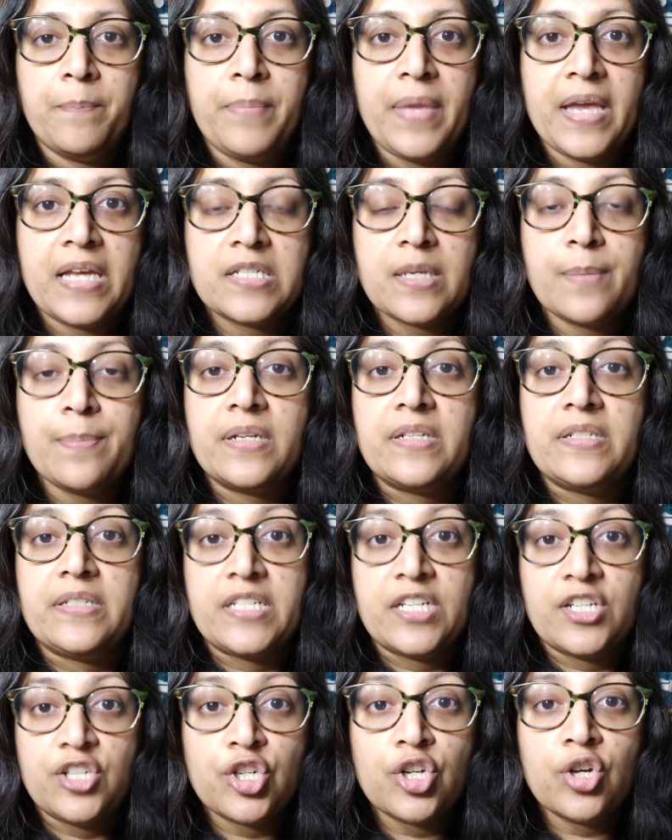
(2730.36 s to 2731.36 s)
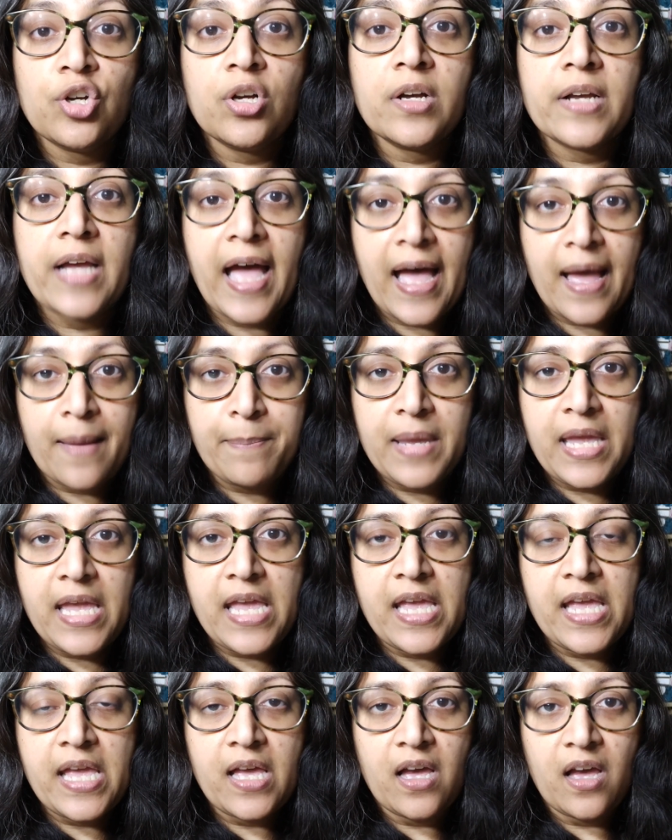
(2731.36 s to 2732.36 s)
picked up a digital
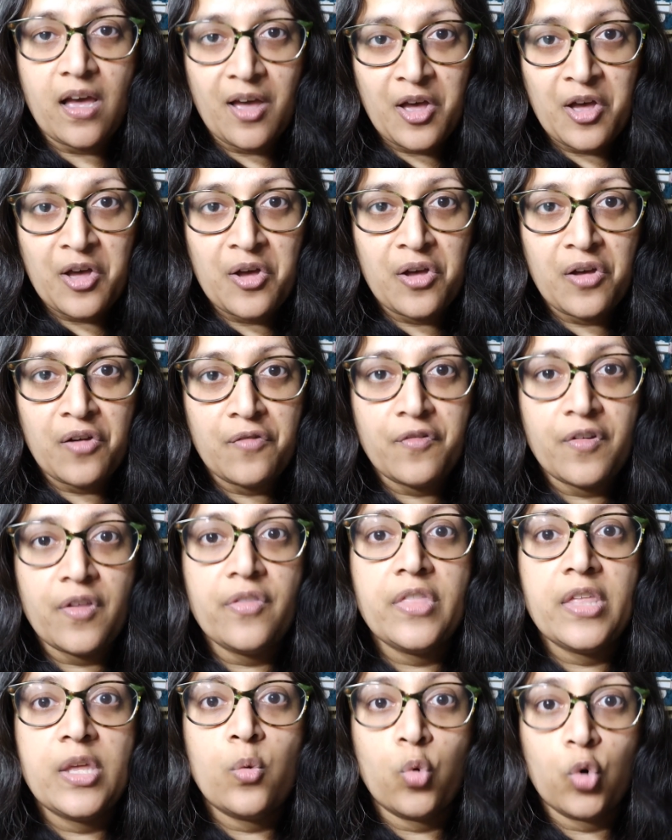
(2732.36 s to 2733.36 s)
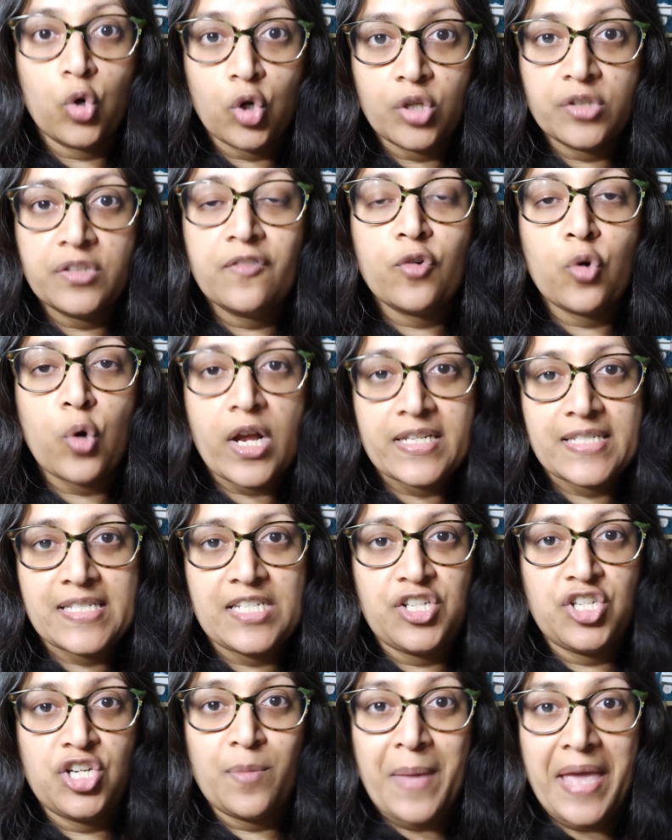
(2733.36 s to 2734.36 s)
copy of the World of Cross
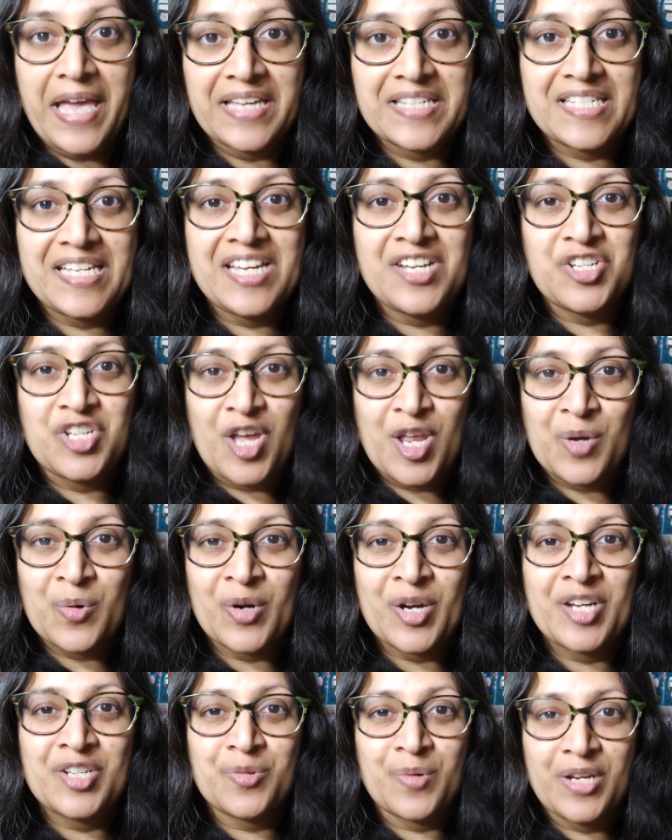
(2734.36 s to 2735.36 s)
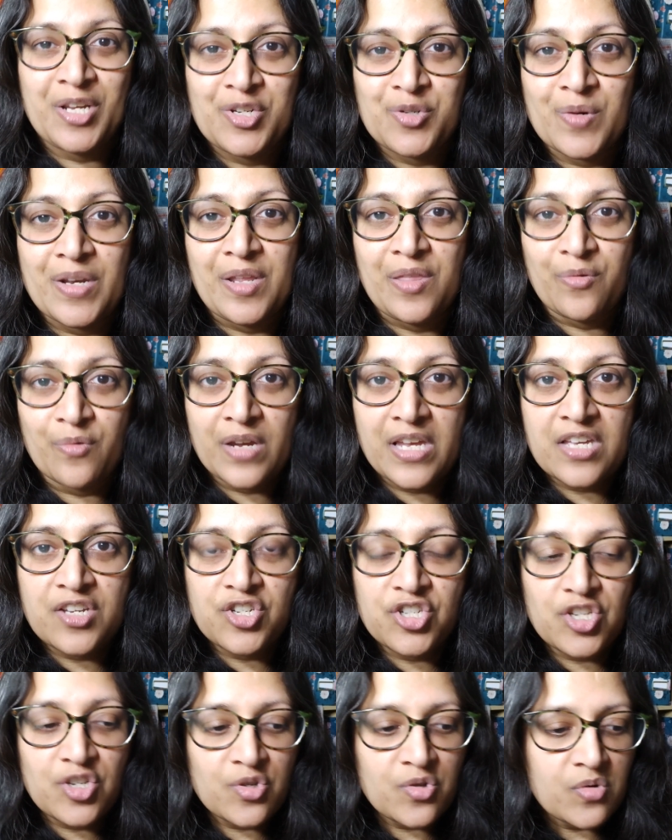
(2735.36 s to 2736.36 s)
Stitching magazine January 2023
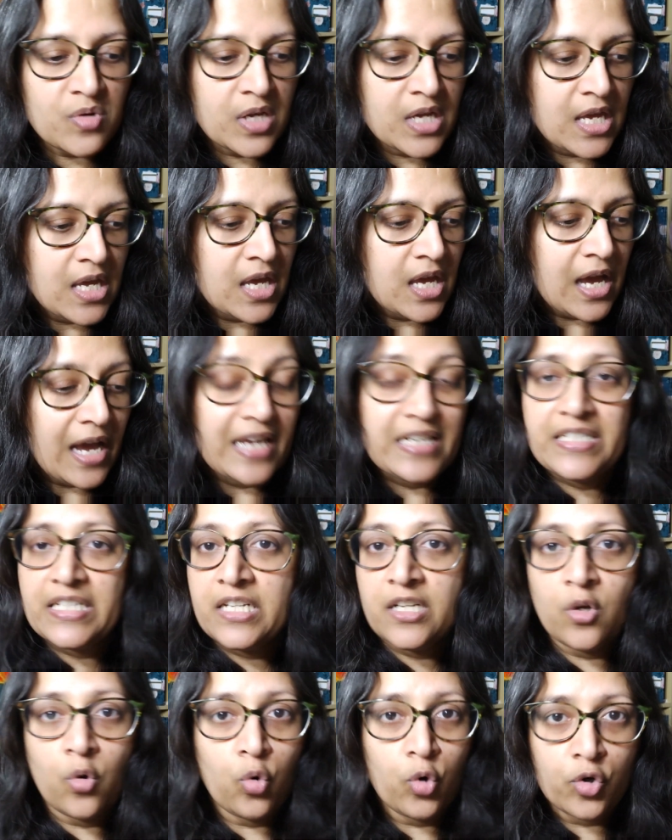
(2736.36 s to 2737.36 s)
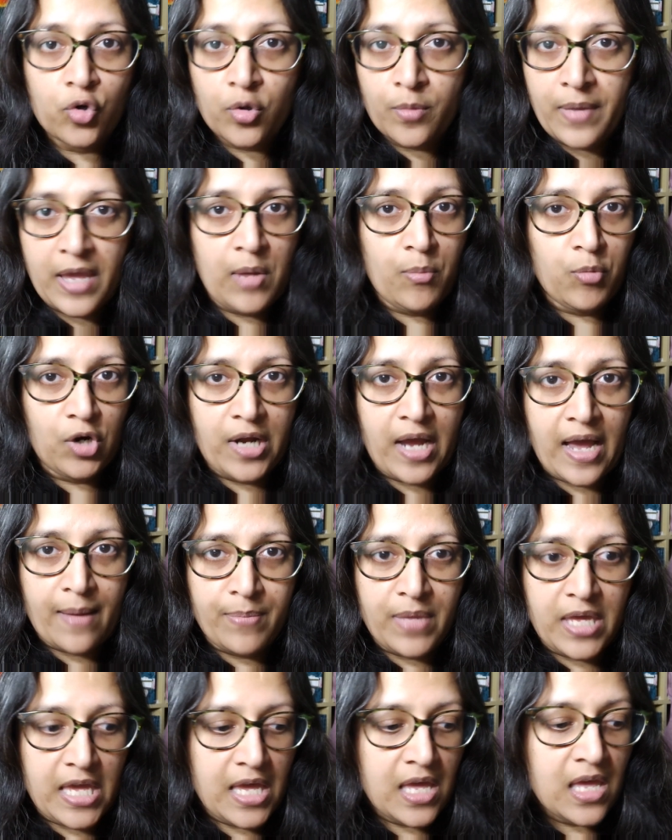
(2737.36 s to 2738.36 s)
issue. I didn't order a paper
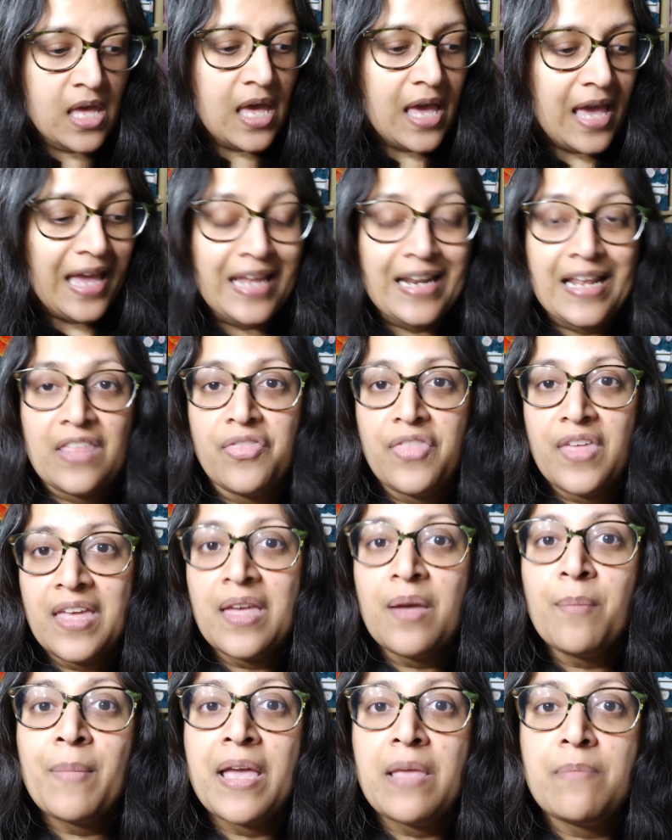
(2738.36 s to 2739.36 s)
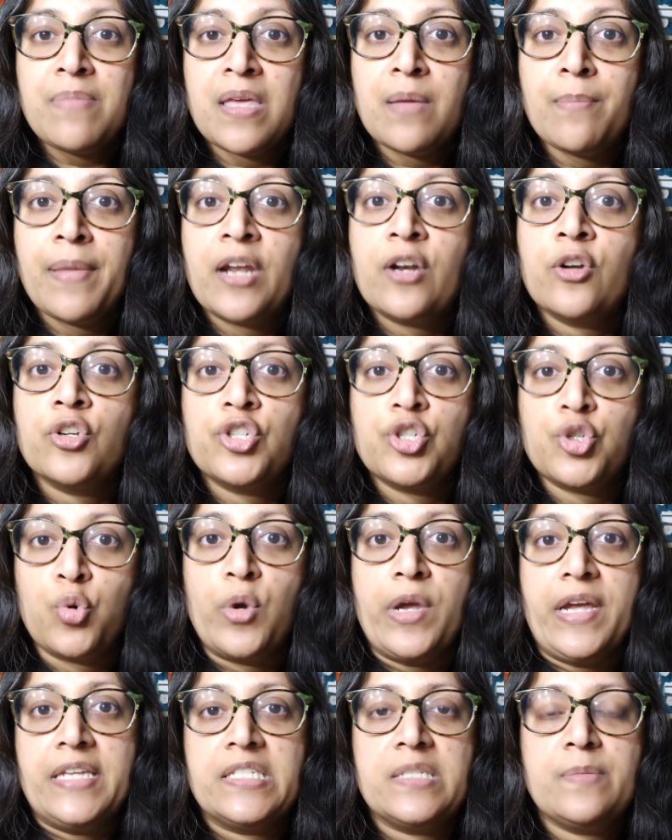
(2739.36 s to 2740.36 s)
copy, and I think it might be a better
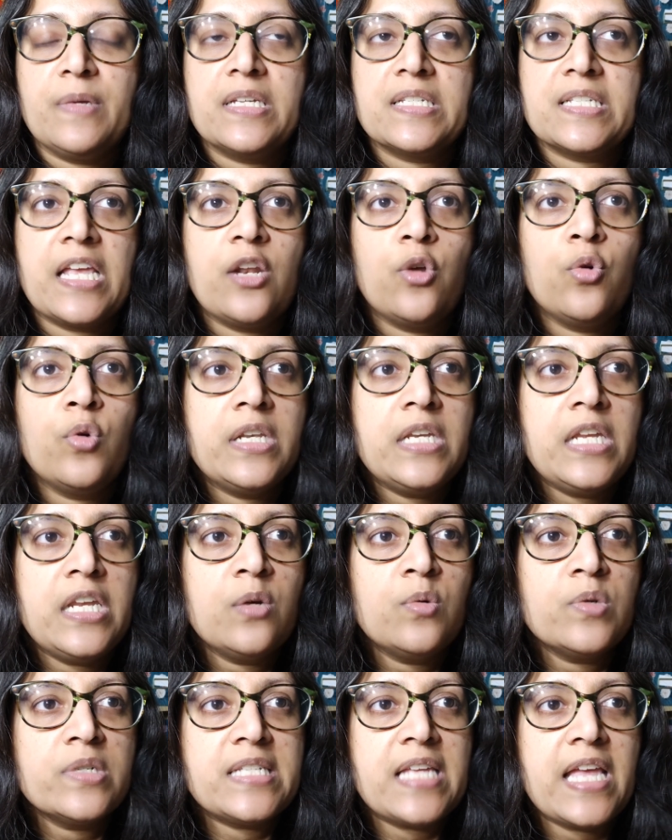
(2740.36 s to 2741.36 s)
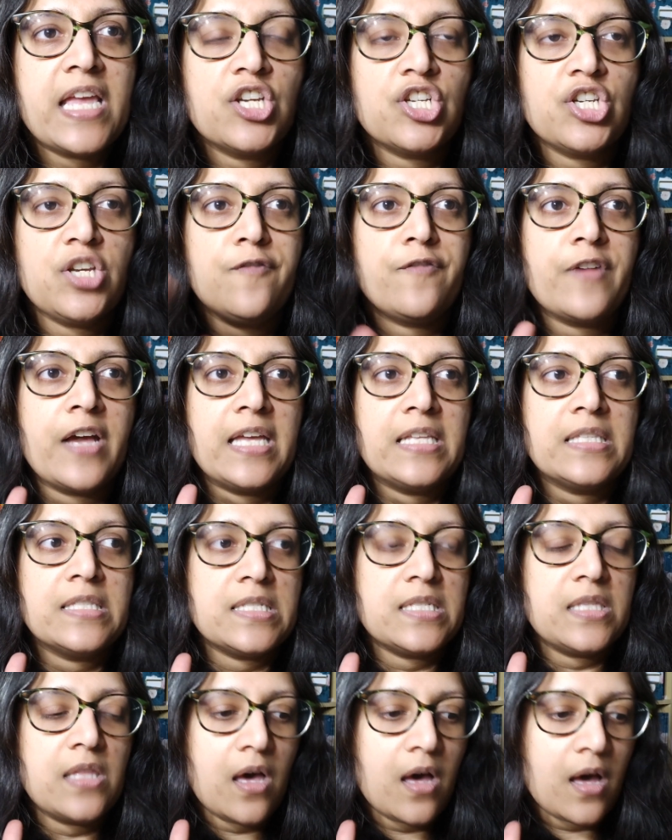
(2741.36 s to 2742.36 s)
choice because I know Anita was saying she
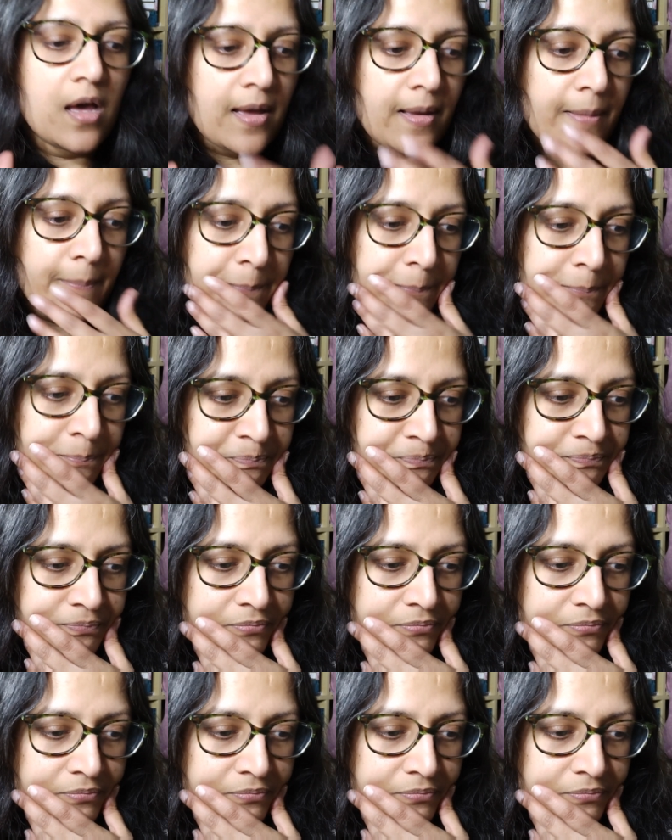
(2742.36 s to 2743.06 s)
finds the